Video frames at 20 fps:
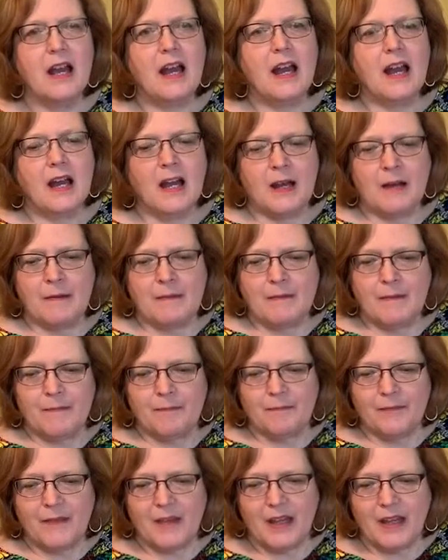Um,
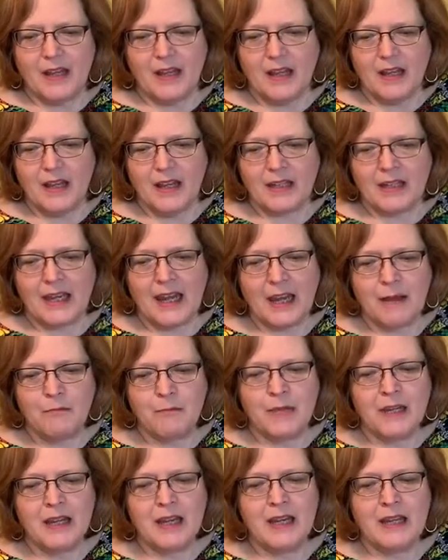it can
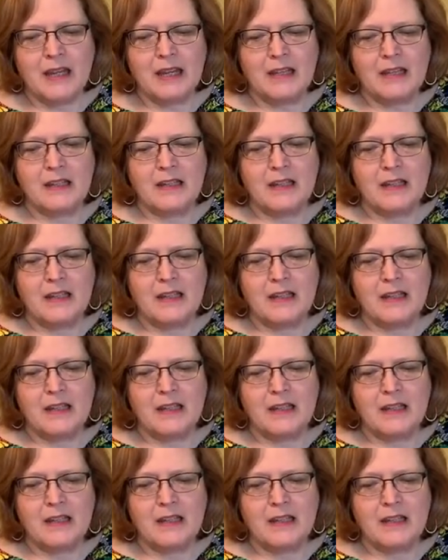be